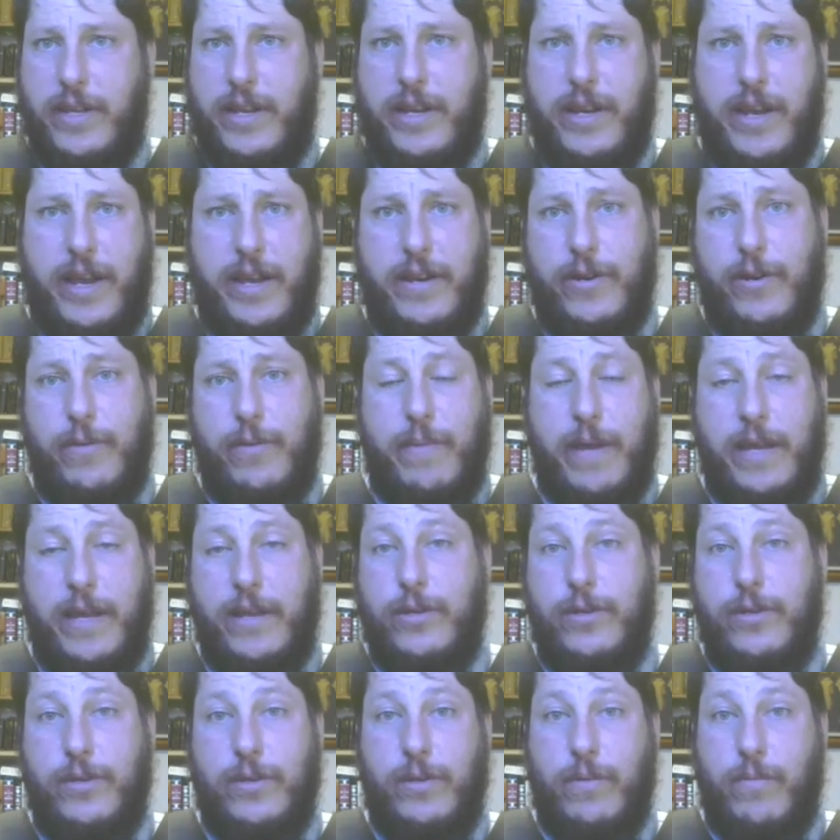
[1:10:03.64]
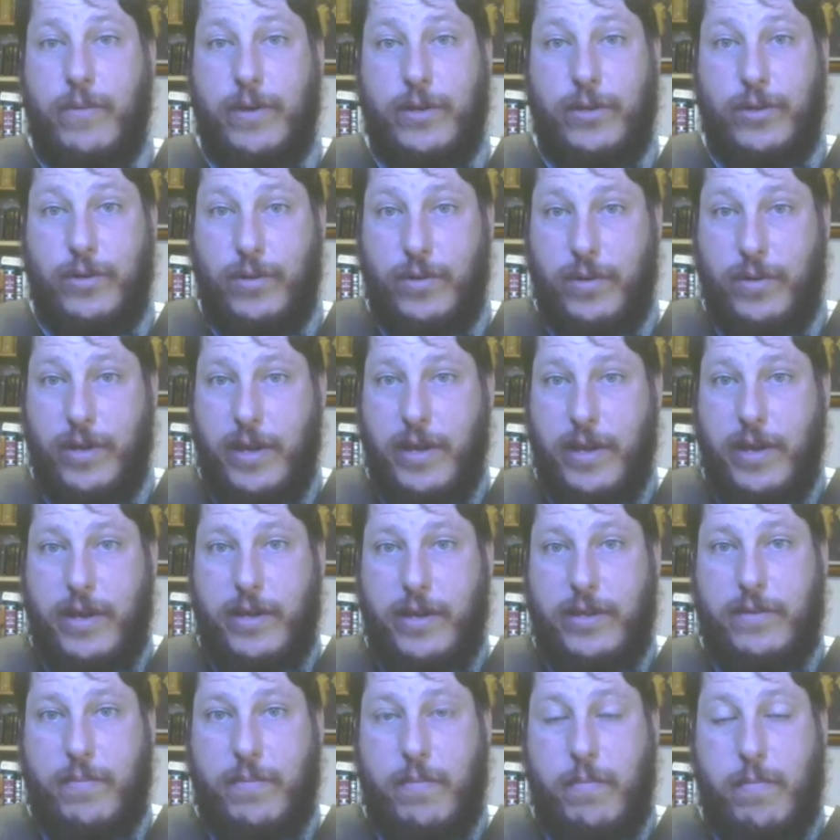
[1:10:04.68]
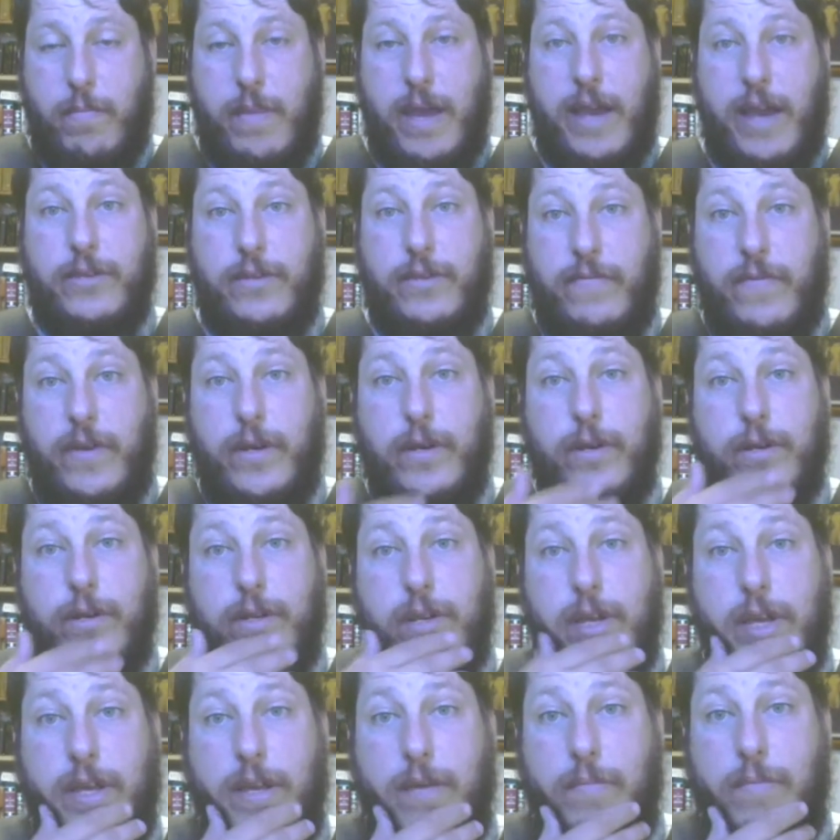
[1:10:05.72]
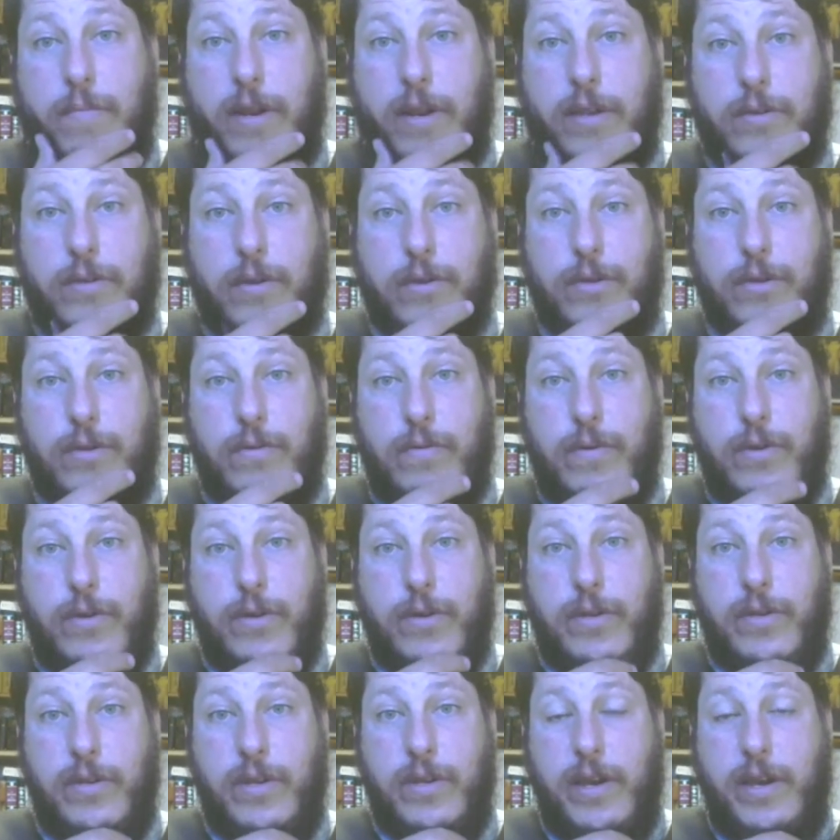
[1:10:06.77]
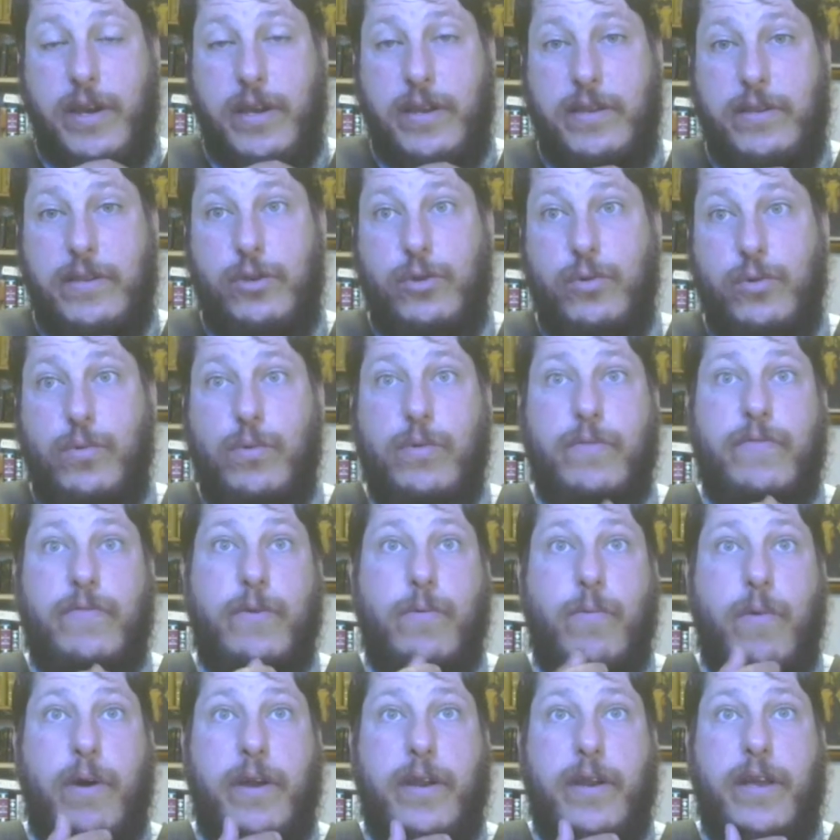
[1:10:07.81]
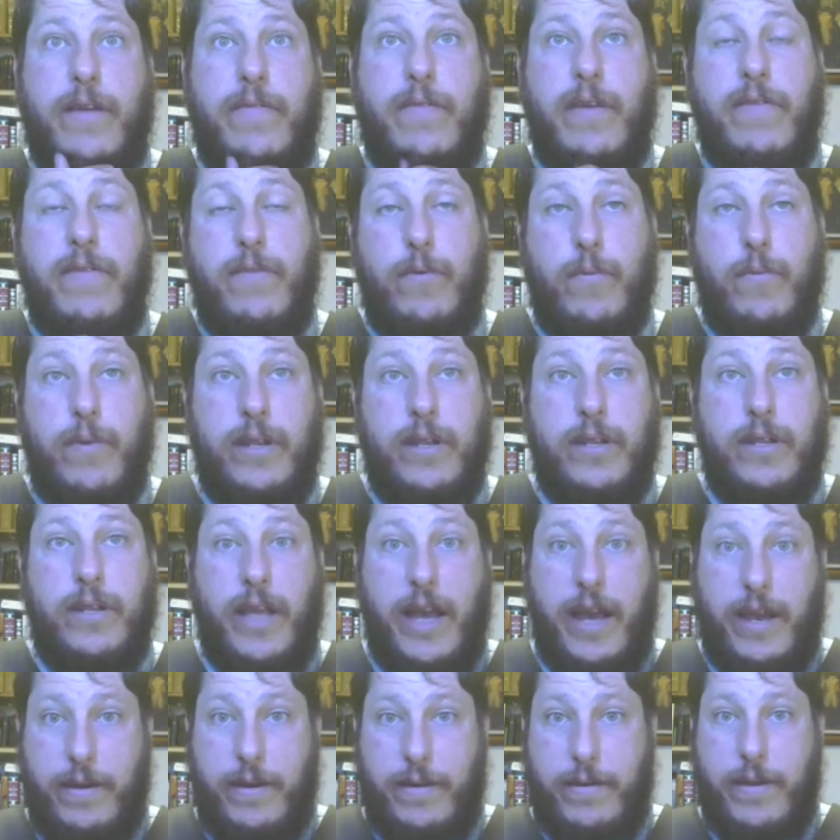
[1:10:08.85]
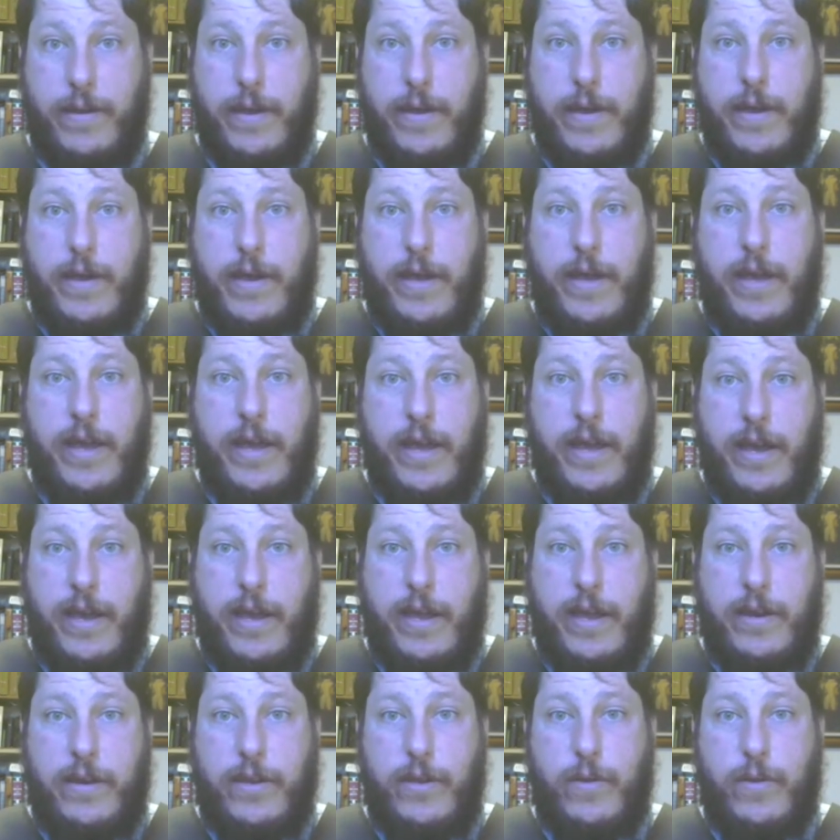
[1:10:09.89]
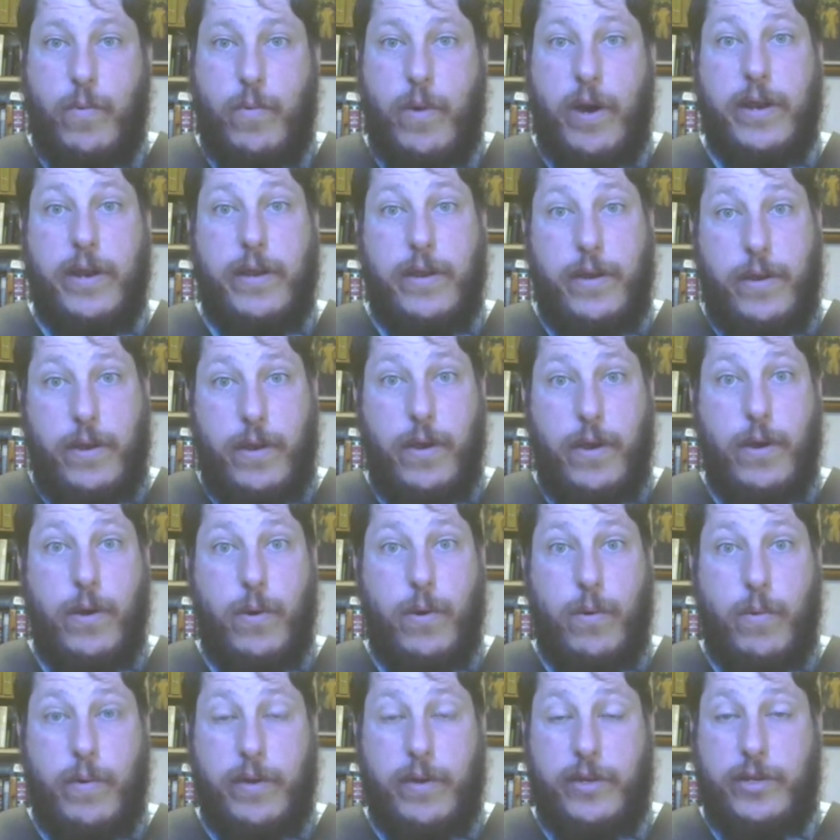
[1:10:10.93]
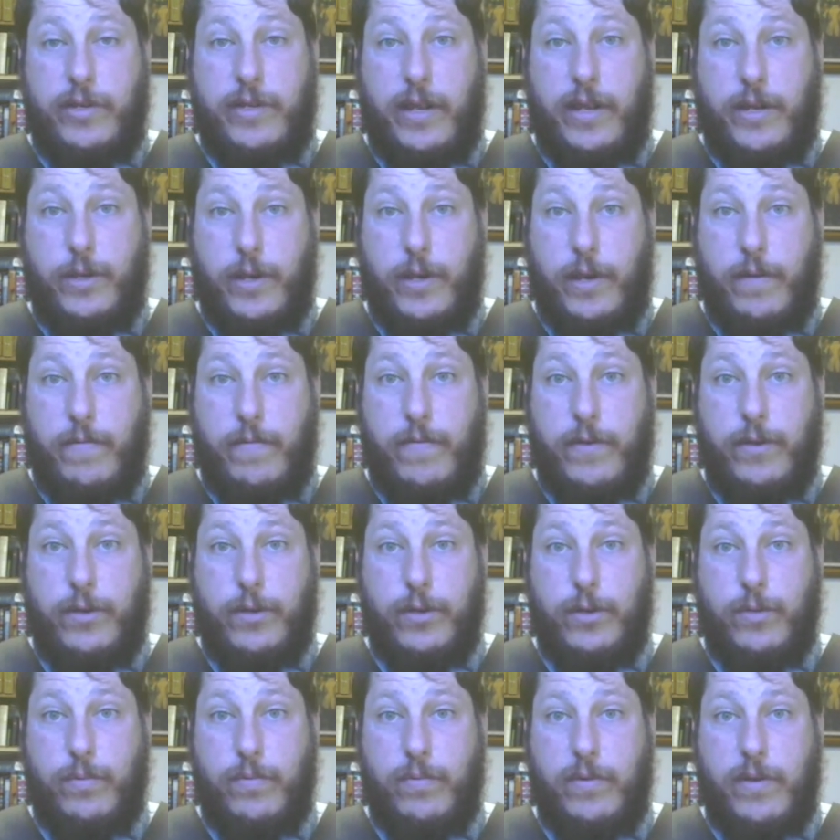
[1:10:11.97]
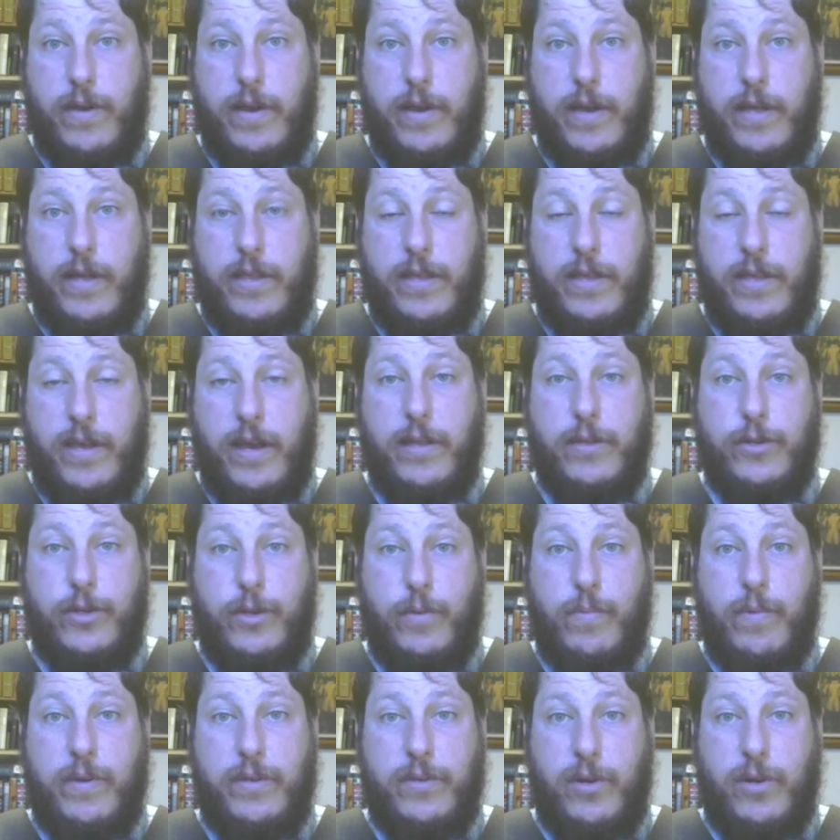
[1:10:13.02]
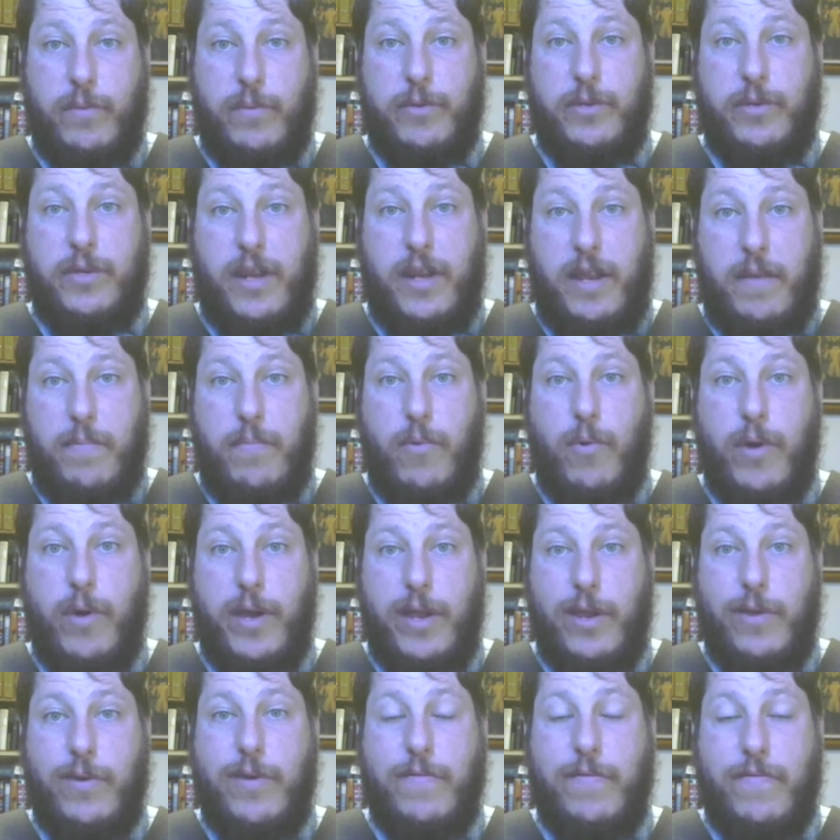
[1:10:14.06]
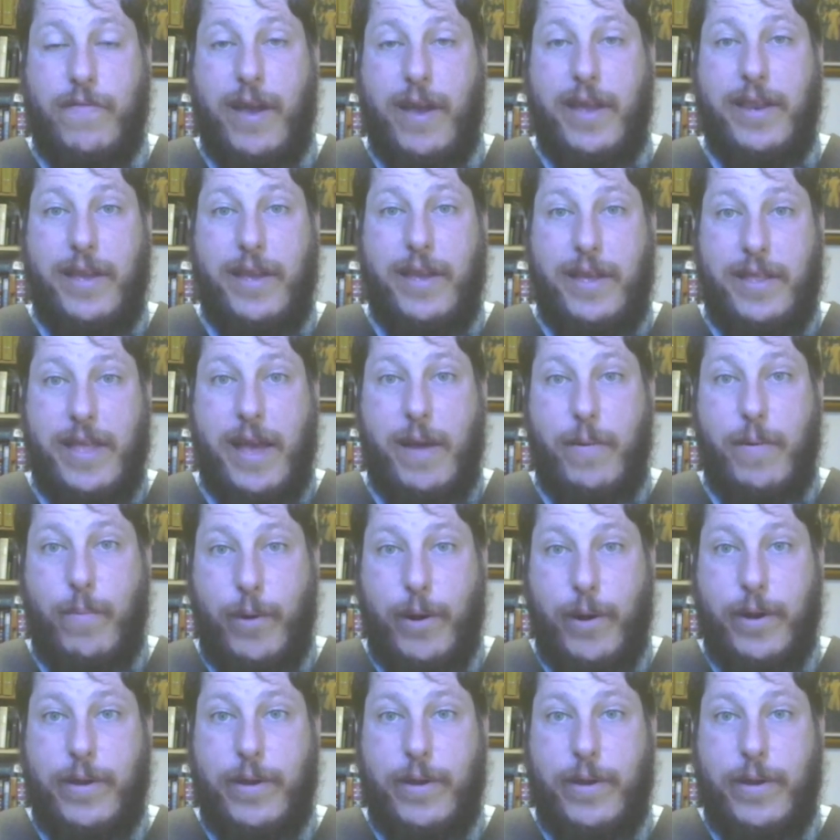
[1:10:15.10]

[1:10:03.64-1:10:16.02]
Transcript: 900 pages in the original it's a massive undertaking but it's also a good uh, tool if you want if, if you read latin and you want to know what St. John Fisher's uh, theology was In almost any point, you can find it in that work.